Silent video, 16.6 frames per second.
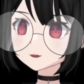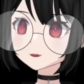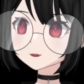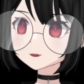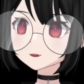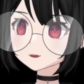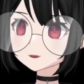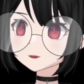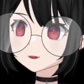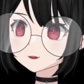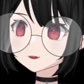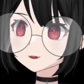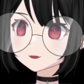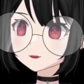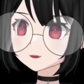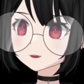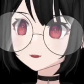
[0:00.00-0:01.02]
buy into it.
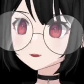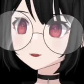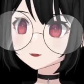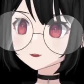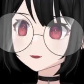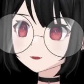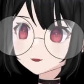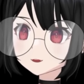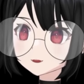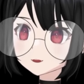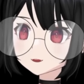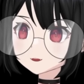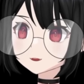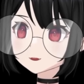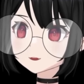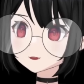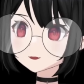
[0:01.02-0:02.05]

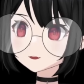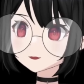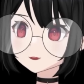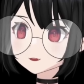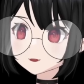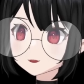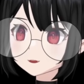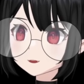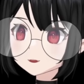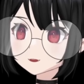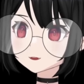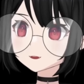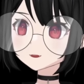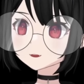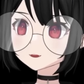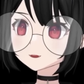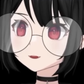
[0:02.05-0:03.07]
But, yeah,
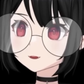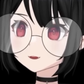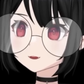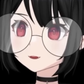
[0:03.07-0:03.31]
and